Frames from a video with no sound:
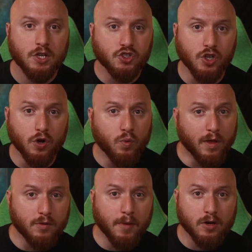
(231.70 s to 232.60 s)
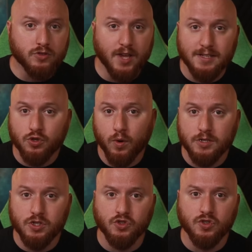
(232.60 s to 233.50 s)
So, weather models ask
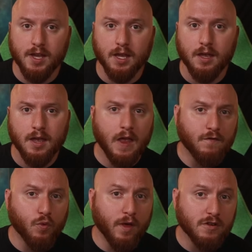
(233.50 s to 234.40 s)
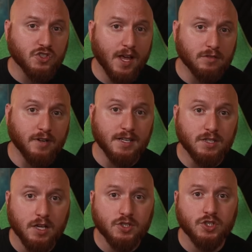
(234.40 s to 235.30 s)
questions like if a weather satellite
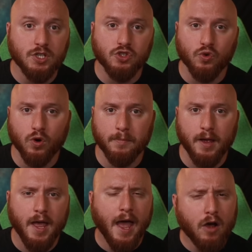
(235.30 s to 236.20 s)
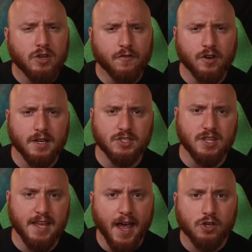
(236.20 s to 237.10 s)
does see a storm, how different is
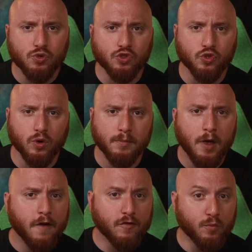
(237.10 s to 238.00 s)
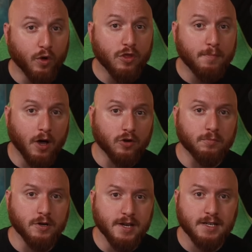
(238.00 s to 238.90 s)
the actual storm from what the model
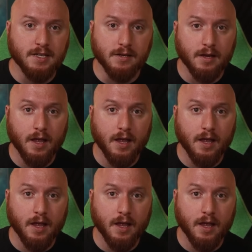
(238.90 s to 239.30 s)
predicted?